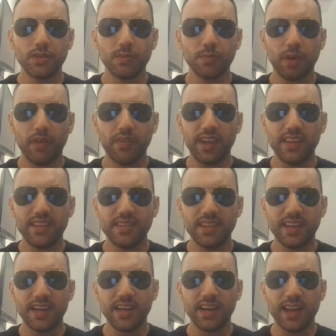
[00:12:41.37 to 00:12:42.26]
but they
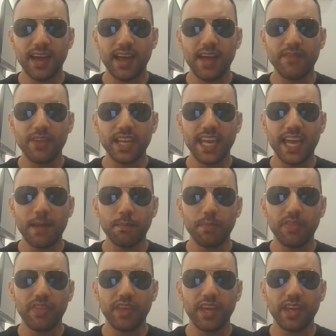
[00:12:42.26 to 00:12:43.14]
didn't have any
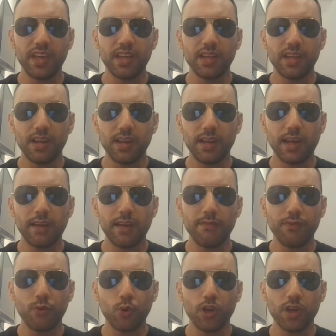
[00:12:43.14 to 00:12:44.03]
empathy,
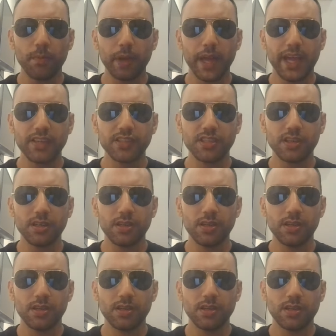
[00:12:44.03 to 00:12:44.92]
love or compassion,
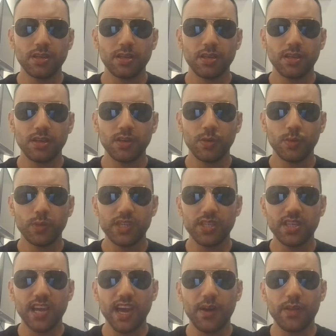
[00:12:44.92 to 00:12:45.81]
which
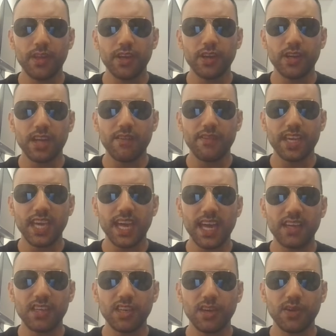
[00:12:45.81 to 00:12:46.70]
is how they could never
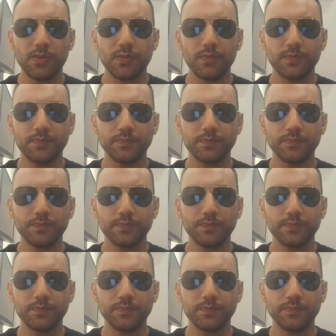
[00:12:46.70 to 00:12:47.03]
get you.